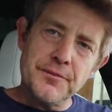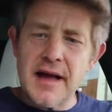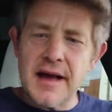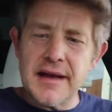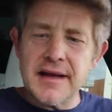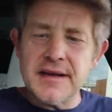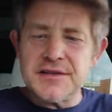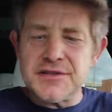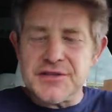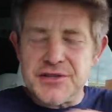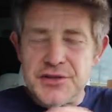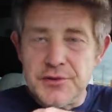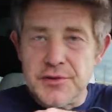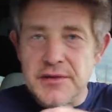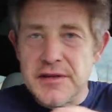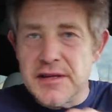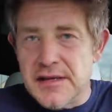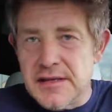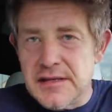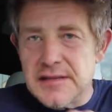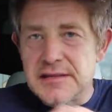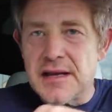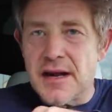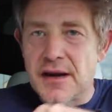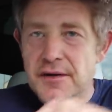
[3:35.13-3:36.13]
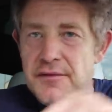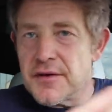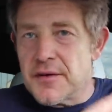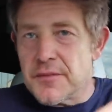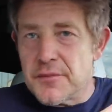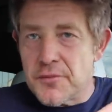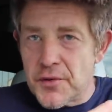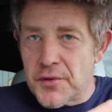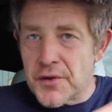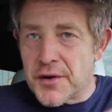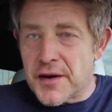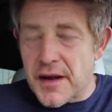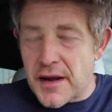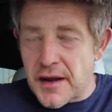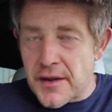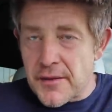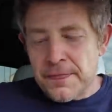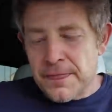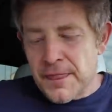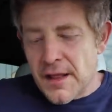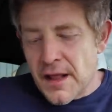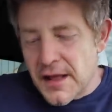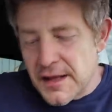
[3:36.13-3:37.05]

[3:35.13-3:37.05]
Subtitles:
I get two of these every morning.